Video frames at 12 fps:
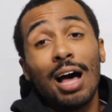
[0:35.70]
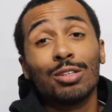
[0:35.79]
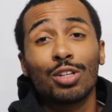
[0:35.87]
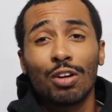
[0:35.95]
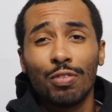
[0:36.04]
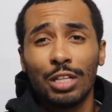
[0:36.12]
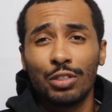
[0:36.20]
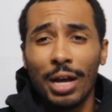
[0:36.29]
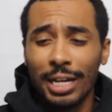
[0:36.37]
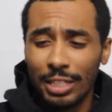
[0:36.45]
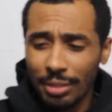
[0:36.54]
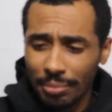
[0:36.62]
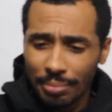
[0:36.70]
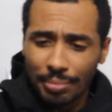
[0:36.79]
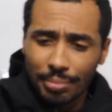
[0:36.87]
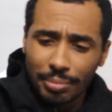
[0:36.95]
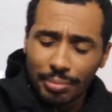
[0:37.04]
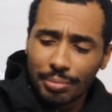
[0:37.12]
start off with the traction.
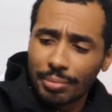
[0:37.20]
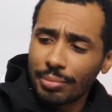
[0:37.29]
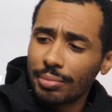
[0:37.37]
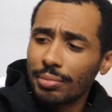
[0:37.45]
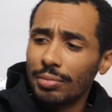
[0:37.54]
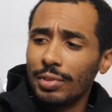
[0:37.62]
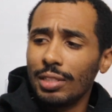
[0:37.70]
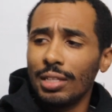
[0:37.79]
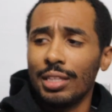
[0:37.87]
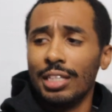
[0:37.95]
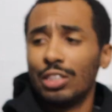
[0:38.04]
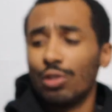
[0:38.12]
The